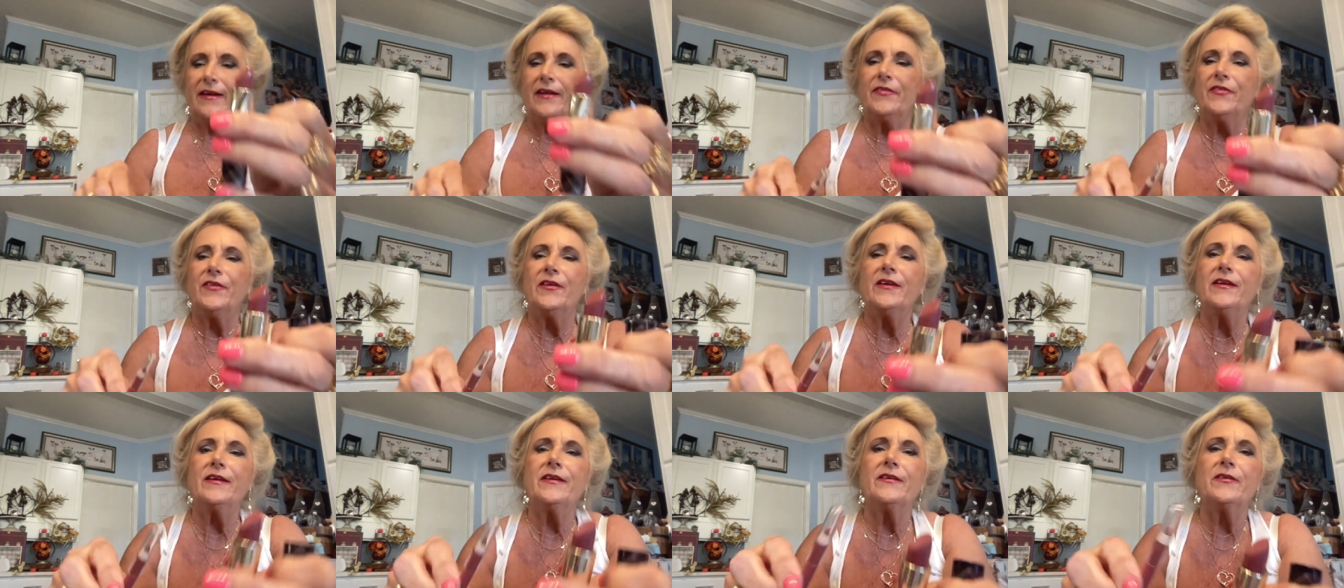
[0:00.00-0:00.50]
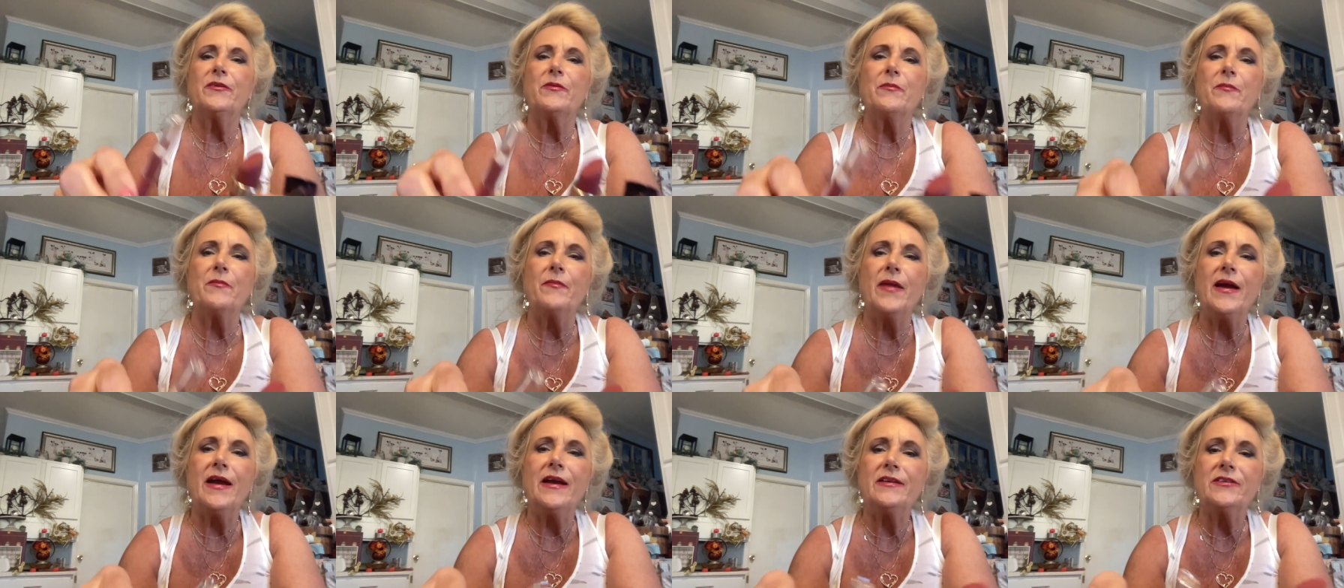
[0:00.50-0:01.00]
I think it'll
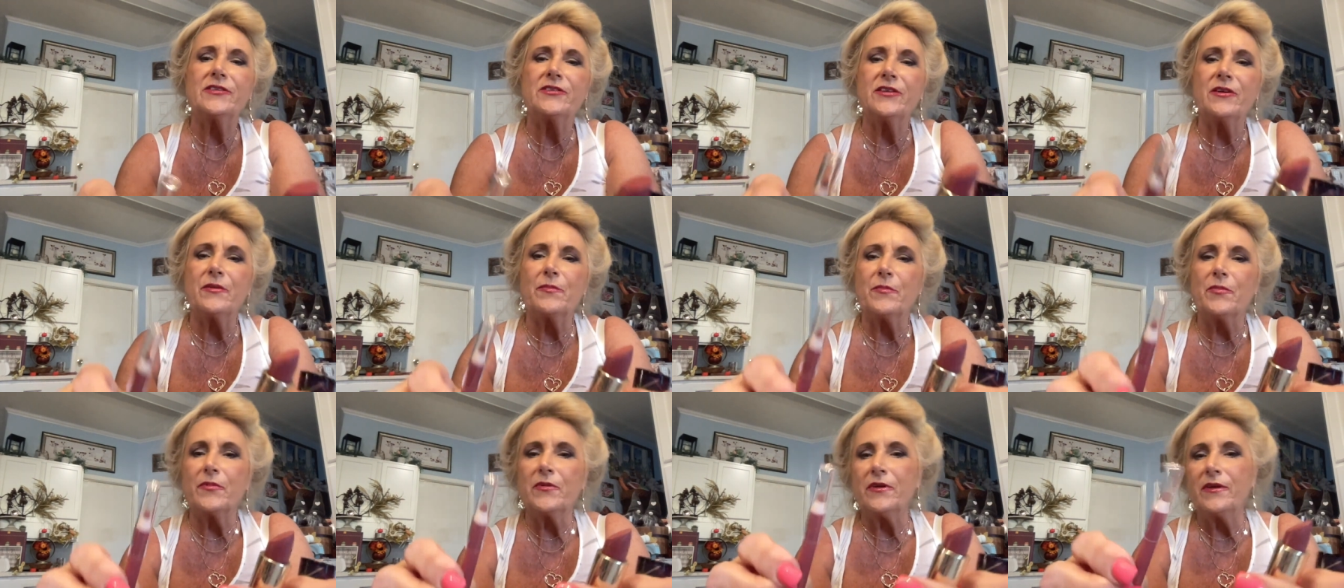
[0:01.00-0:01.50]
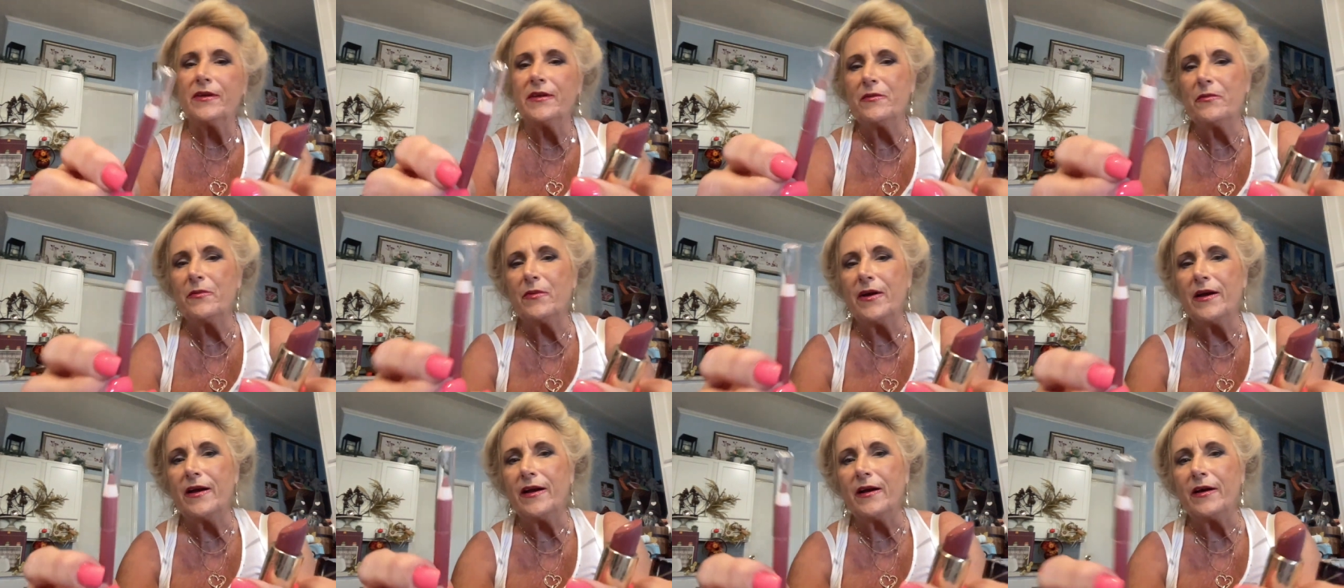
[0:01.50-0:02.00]
match up really
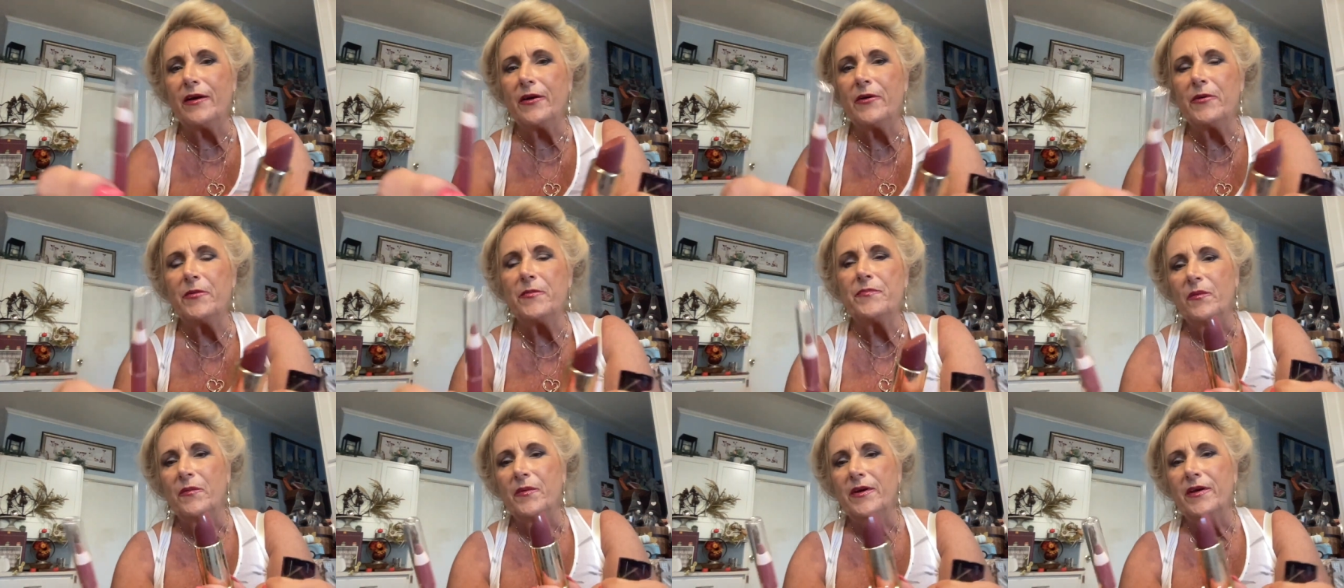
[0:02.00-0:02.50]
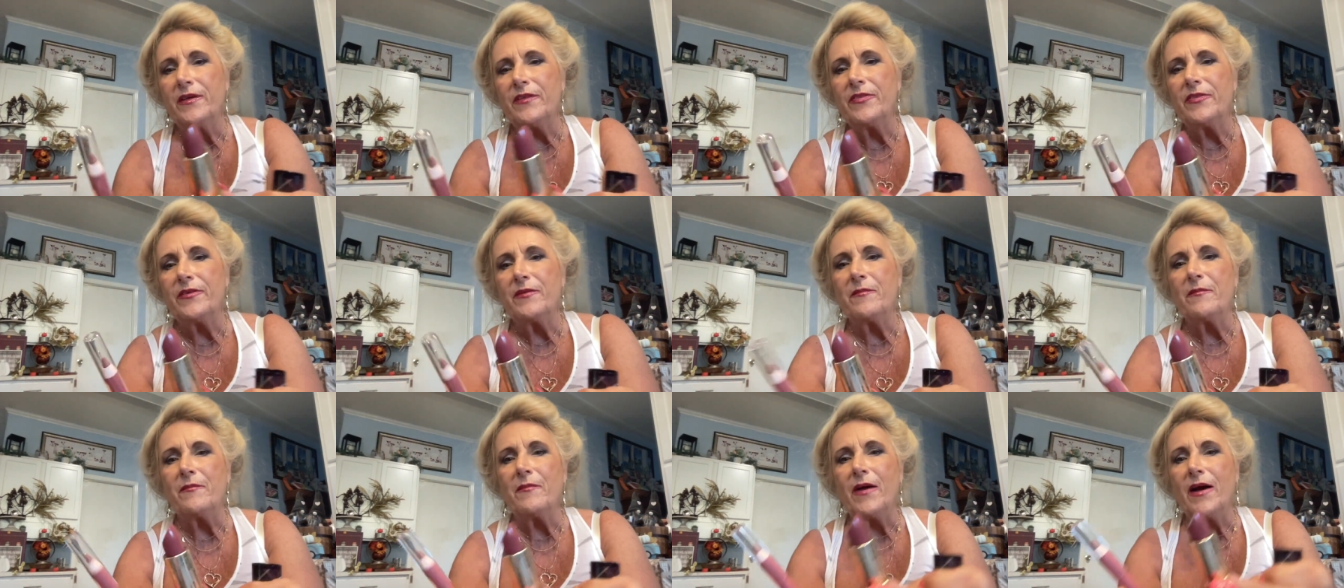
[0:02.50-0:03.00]
well
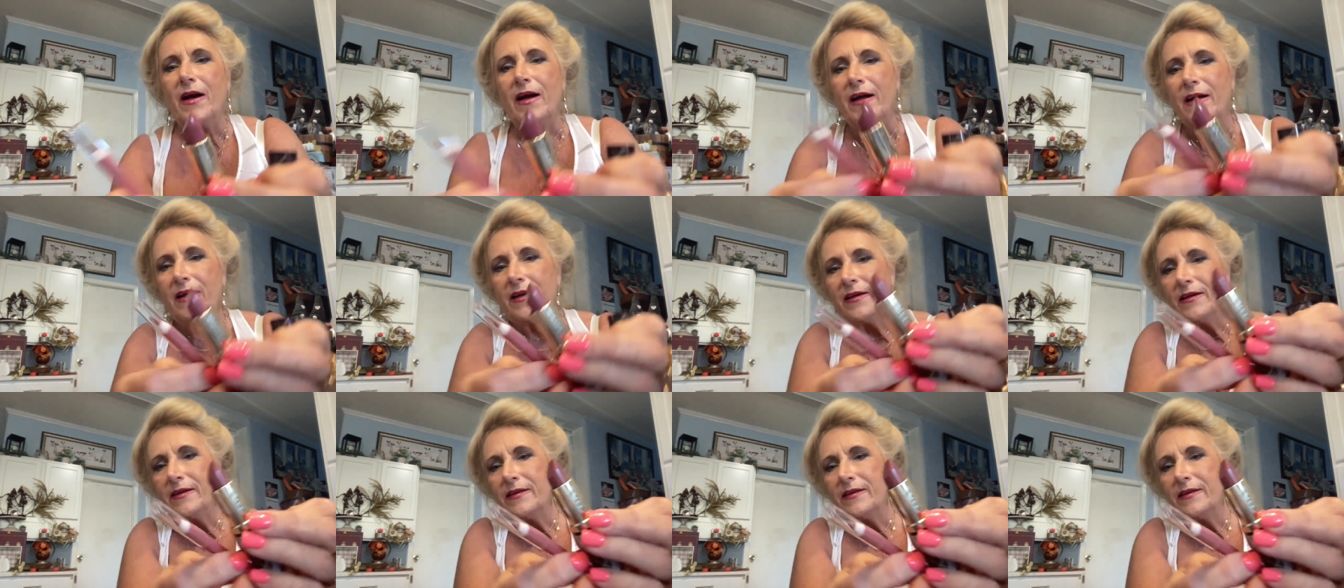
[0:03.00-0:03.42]
with my